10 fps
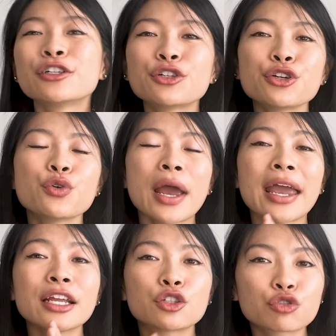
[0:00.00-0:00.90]
to
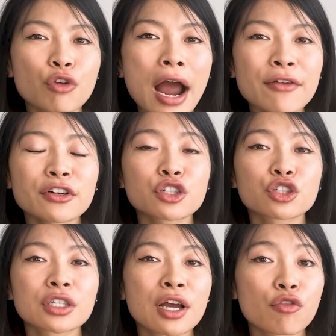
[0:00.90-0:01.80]
a
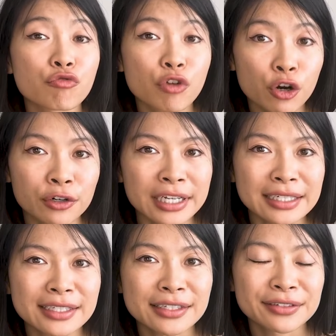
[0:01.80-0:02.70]
driver's
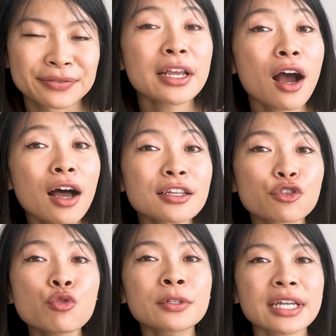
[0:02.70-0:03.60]
earnings
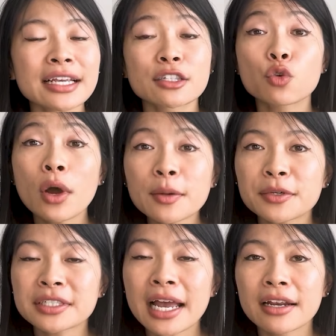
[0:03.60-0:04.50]
because Uber takes
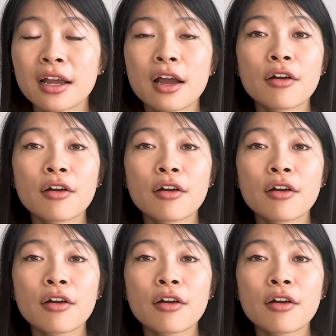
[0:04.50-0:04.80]
20%